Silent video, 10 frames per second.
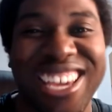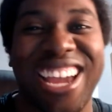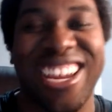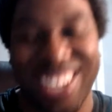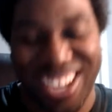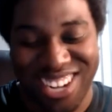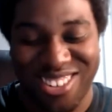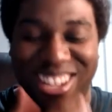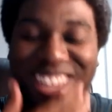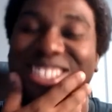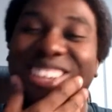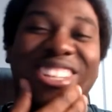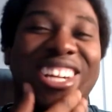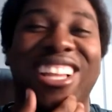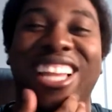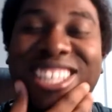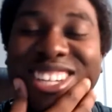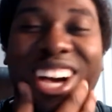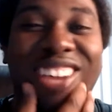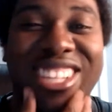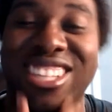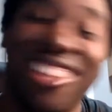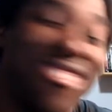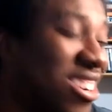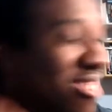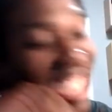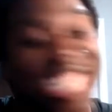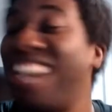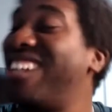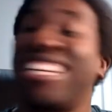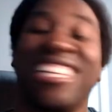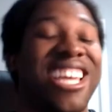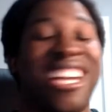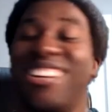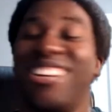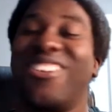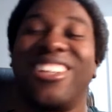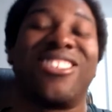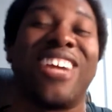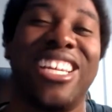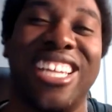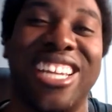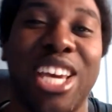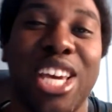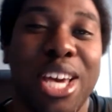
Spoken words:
And I know how some of y'all like to call me slumlord, but you can take out your frustration.